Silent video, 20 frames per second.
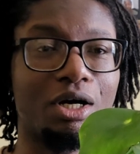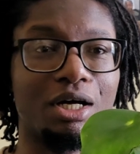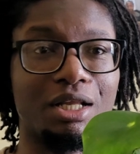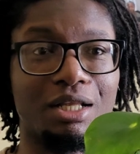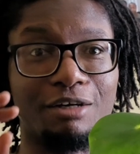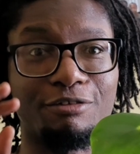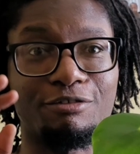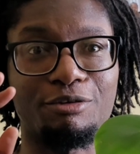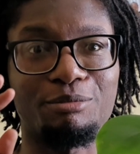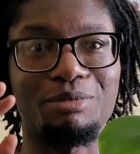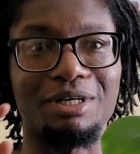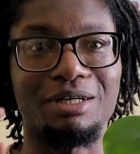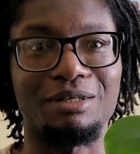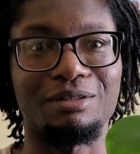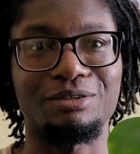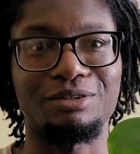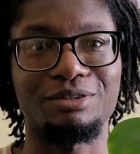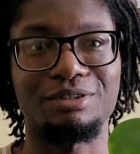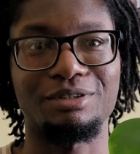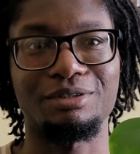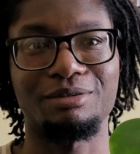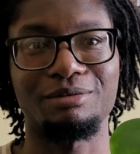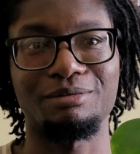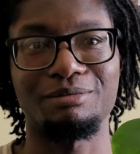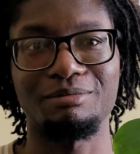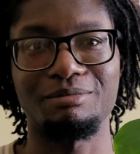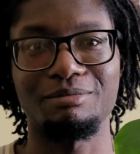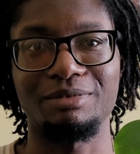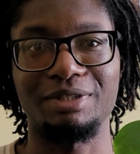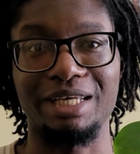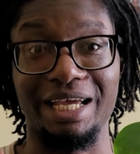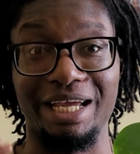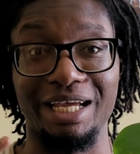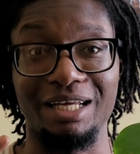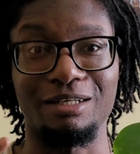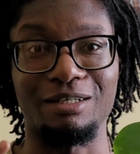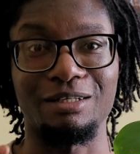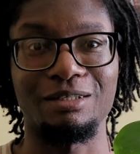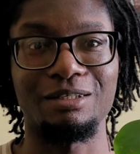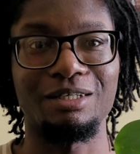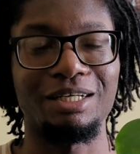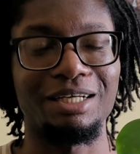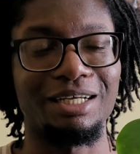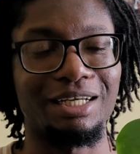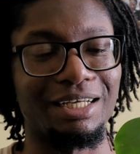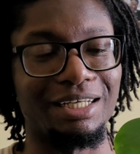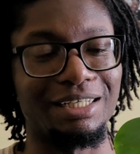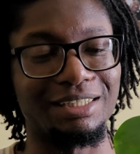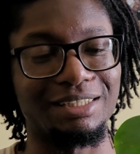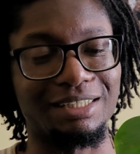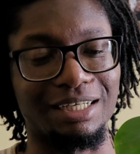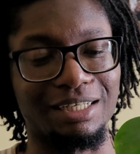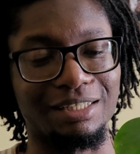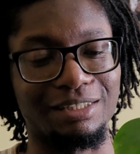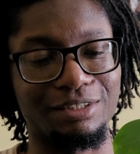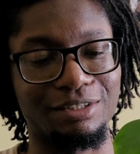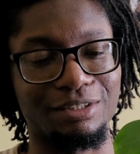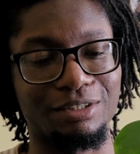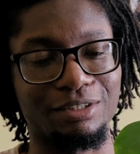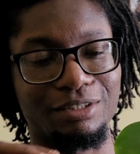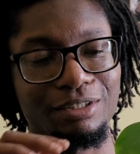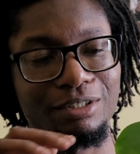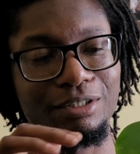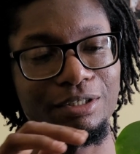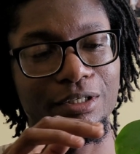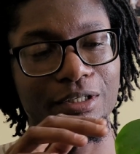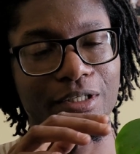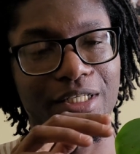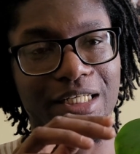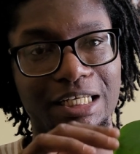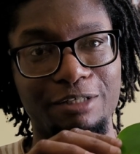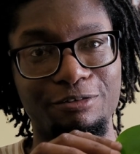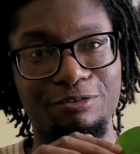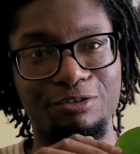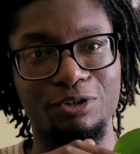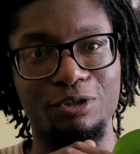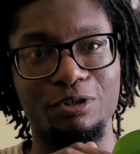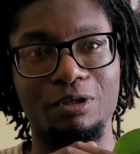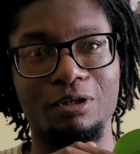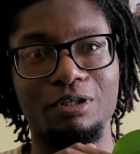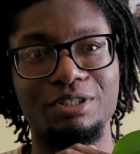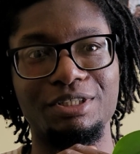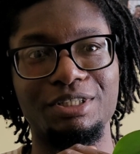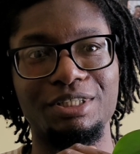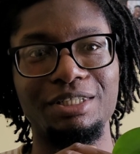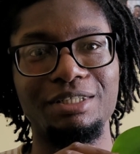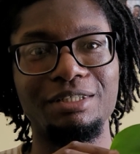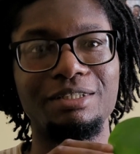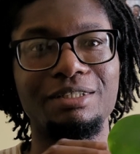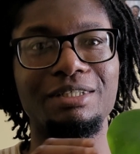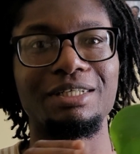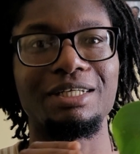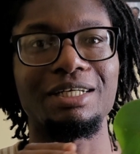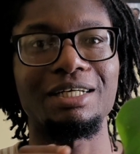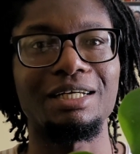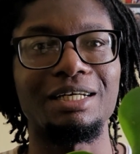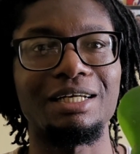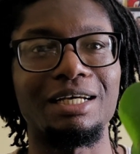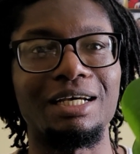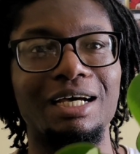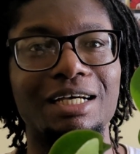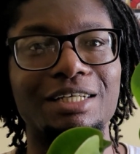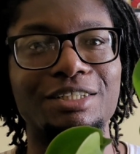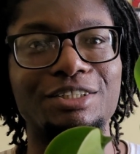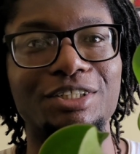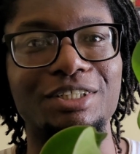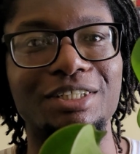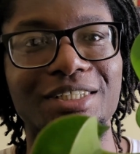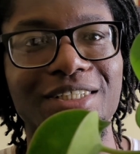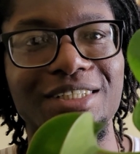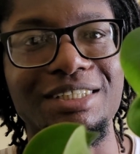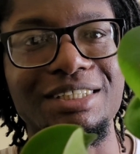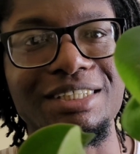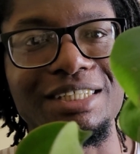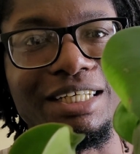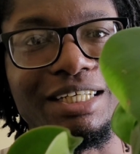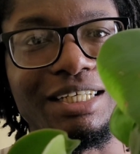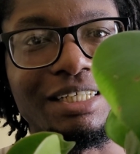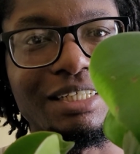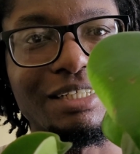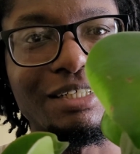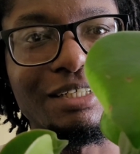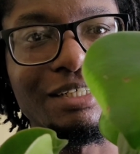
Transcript: I love about Kayla is that her leaves are glossy. As you can see,